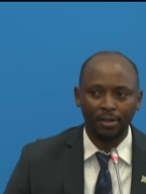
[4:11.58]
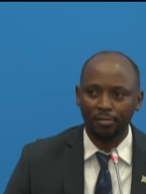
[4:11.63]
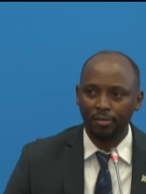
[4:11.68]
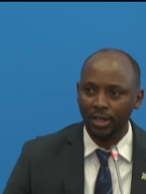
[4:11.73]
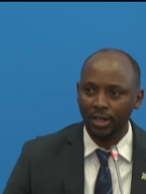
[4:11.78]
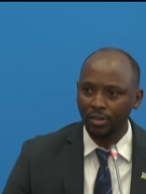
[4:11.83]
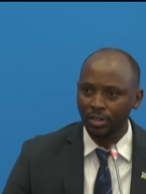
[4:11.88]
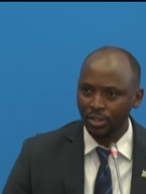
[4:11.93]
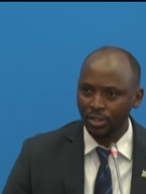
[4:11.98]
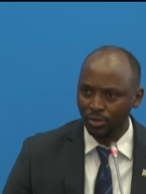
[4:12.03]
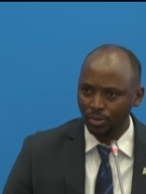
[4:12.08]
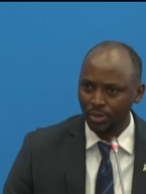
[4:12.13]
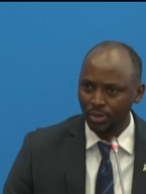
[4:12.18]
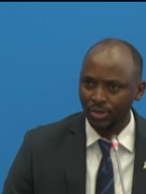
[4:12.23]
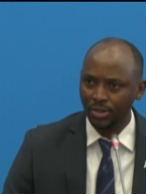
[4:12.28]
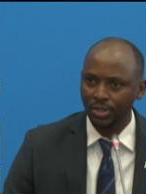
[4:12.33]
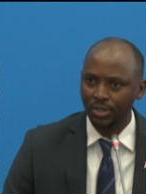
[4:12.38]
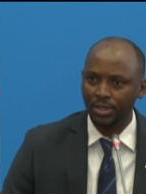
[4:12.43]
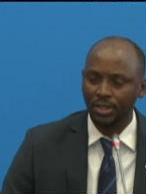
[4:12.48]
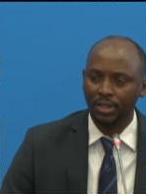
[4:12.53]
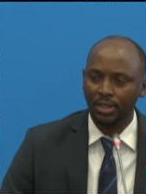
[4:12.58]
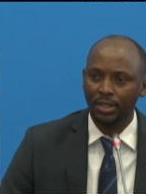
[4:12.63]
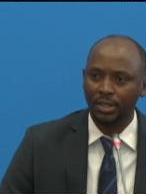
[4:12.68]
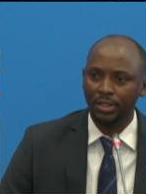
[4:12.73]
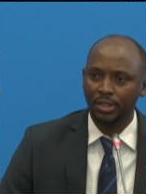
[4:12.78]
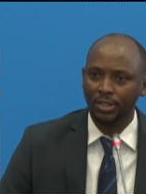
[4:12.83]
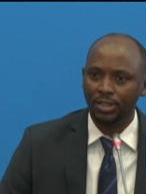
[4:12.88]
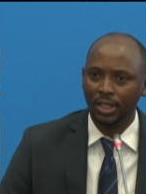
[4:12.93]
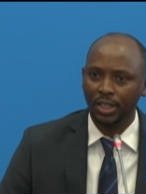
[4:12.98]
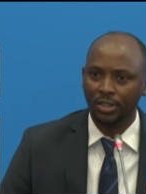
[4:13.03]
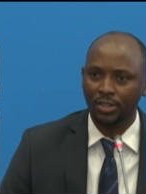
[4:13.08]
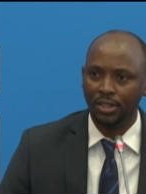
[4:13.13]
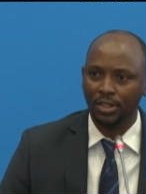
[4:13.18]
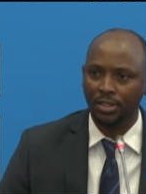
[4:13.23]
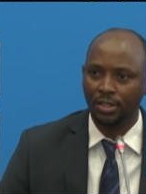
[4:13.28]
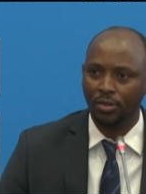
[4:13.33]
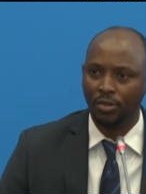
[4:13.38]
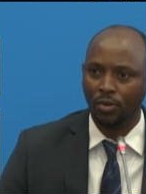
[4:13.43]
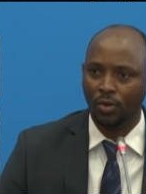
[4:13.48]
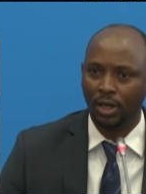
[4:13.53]
10 days of care from the
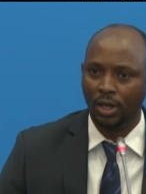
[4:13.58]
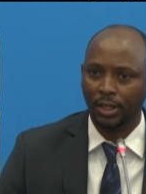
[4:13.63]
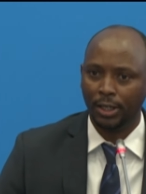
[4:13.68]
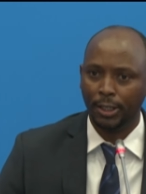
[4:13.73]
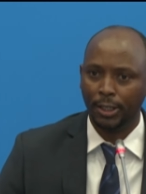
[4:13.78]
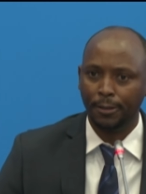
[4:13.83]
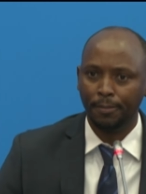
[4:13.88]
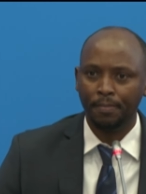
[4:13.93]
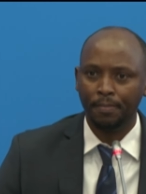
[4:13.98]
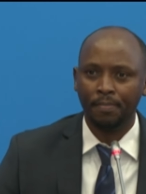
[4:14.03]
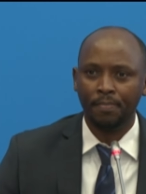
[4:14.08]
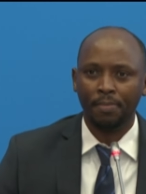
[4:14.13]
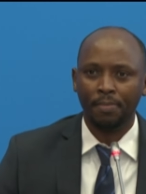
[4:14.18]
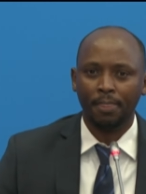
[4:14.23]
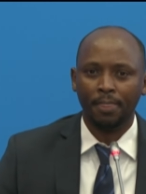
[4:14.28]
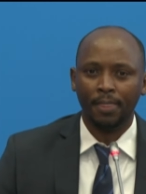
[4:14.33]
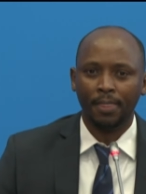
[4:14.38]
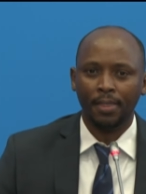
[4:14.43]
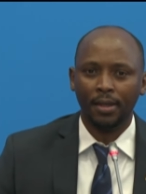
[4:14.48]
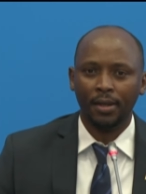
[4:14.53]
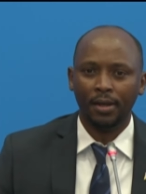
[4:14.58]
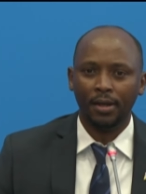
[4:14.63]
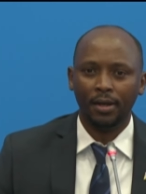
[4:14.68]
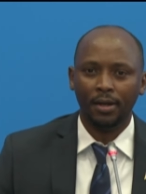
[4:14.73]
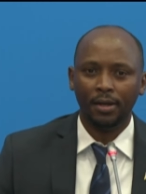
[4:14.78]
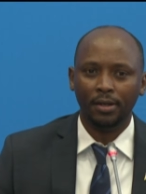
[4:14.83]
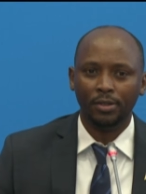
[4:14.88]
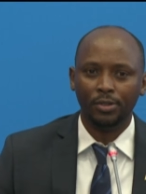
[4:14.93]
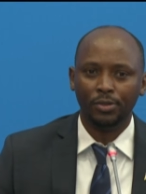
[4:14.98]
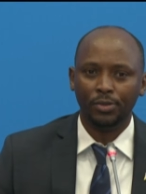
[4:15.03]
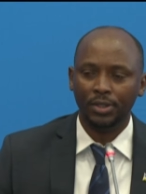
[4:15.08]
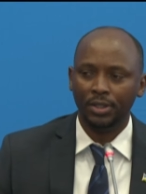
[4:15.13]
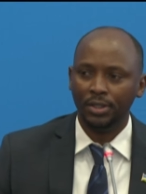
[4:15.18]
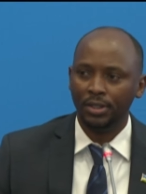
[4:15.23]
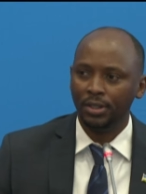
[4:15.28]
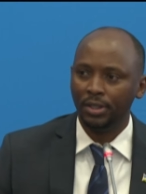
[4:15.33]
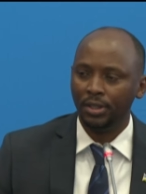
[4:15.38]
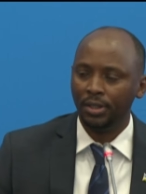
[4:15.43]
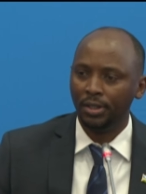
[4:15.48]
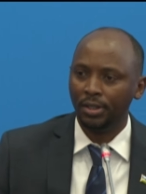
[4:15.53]
country's multidisciplinary clinical team.
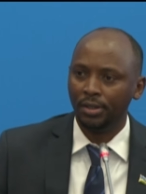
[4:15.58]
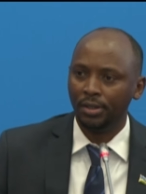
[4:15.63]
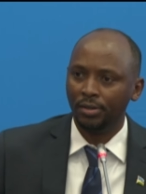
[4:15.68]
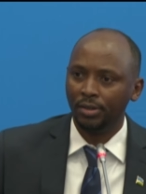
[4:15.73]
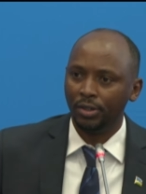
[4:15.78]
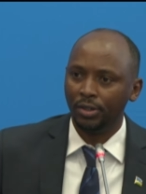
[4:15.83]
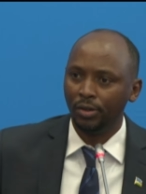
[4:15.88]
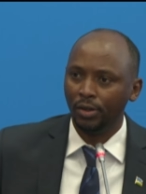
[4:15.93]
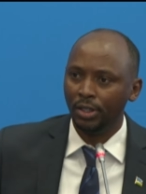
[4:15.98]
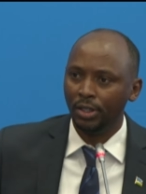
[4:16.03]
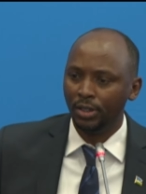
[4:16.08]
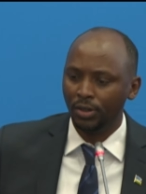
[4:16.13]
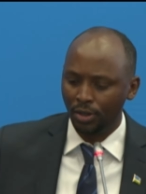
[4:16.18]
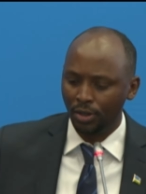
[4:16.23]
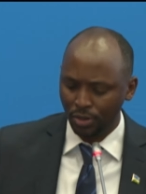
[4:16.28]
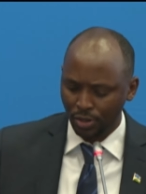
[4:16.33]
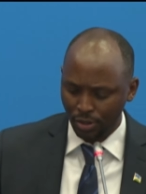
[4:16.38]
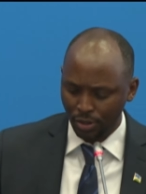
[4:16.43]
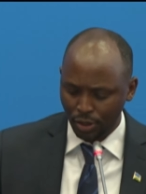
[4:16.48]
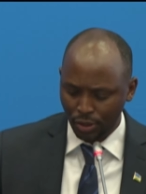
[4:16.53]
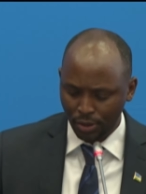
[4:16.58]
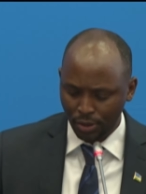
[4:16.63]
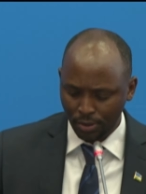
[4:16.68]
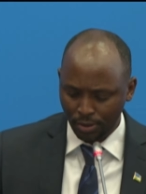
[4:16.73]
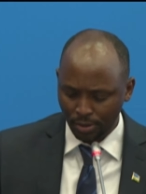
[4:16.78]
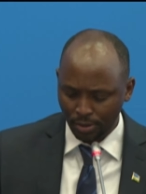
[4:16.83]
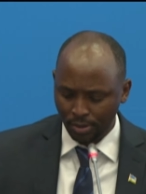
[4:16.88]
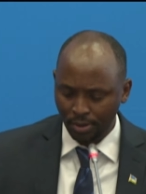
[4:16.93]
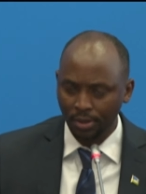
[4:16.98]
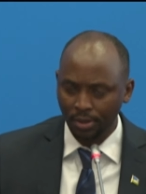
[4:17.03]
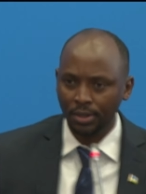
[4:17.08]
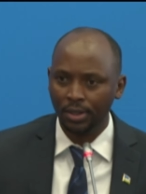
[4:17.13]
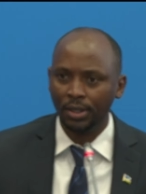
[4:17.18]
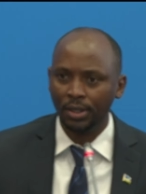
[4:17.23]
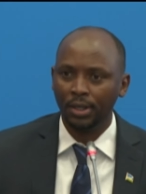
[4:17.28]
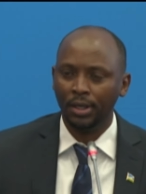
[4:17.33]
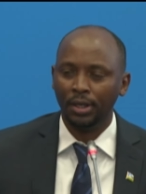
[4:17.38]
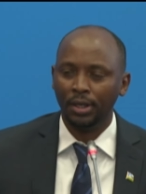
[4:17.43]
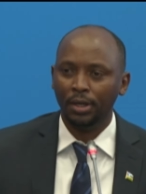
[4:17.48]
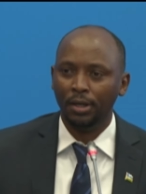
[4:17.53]
Dr. Sabine Sanzimana
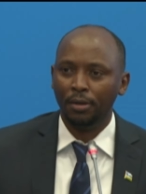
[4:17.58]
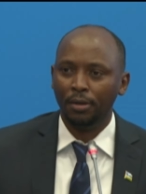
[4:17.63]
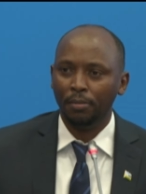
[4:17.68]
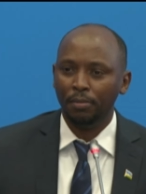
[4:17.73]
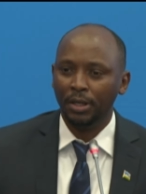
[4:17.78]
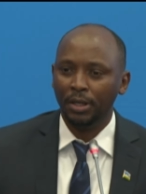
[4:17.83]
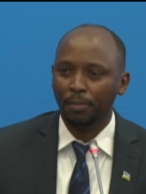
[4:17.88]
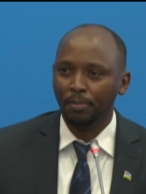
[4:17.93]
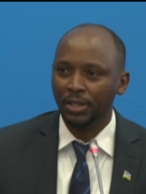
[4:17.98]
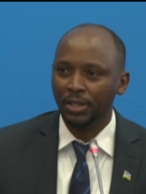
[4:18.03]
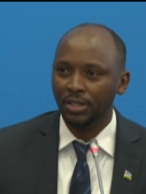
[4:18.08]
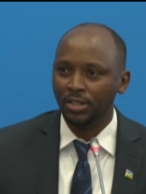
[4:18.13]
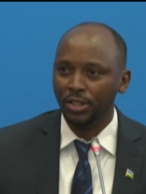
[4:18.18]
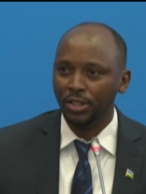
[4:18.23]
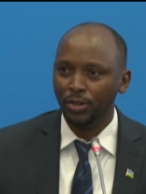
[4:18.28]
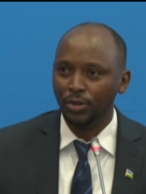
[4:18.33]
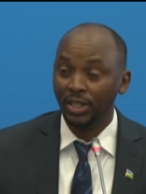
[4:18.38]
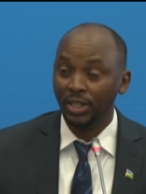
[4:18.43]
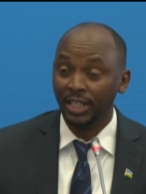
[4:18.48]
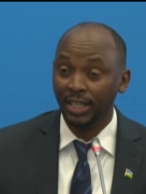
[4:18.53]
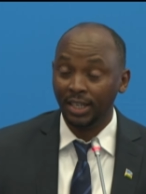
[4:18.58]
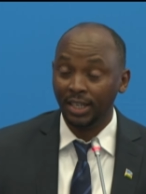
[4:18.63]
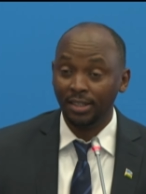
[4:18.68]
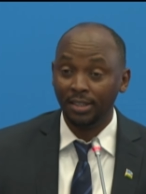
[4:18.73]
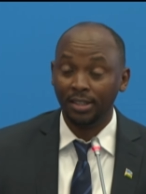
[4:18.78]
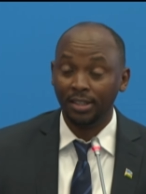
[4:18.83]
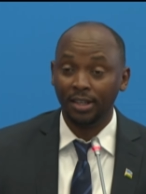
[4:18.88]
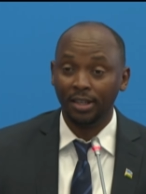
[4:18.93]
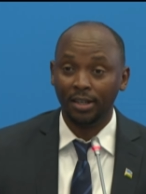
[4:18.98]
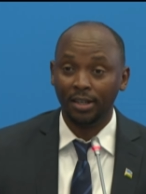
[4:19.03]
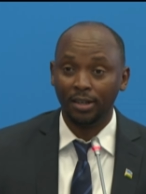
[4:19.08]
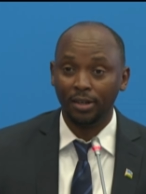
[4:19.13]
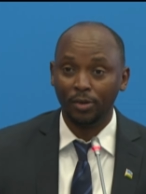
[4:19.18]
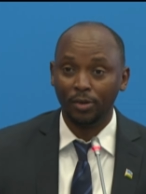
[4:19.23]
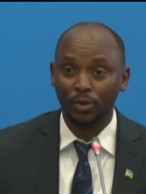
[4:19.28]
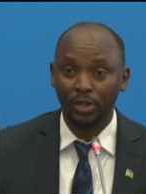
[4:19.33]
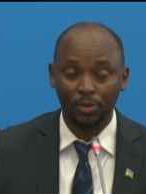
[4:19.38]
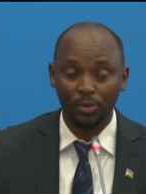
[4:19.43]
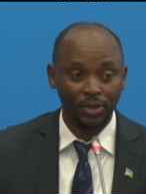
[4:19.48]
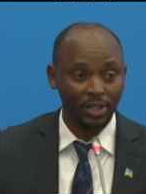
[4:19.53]
affirms that this is a crucial step towards
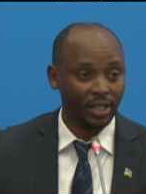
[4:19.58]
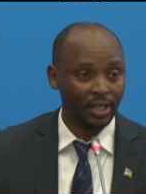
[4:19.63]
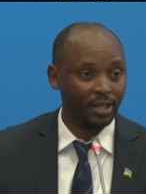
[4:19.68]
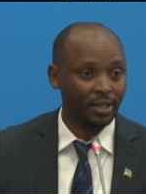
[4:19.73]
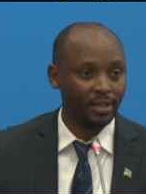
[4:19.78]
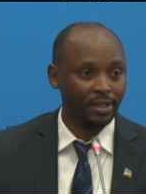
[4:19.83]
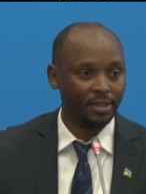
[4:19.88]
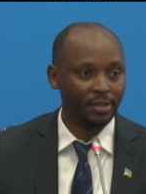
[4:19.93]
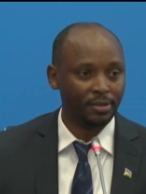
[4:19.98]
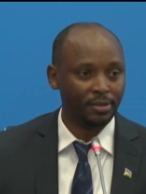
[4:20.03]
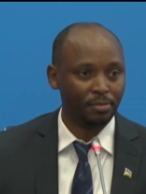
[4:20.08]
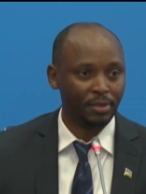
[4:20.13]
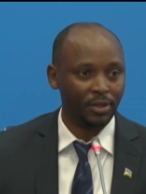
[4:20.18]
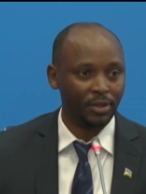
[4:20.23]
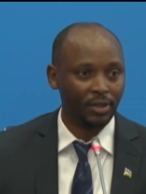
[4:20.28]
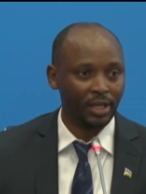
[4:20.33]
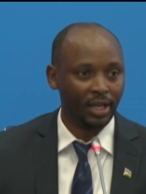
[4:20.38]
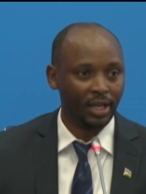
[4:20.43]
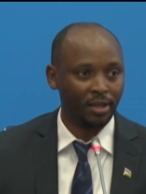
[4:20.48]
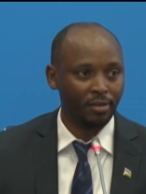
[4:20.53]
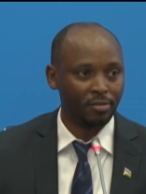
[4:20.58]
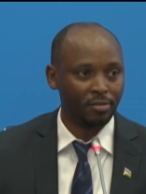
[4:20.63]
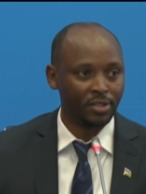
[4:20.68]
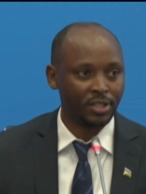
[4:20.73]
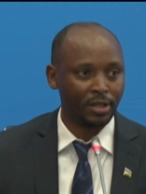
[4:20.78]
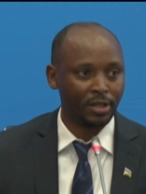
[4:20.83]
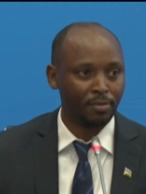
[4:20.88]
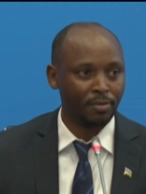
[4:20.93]
ending this Marburg virus.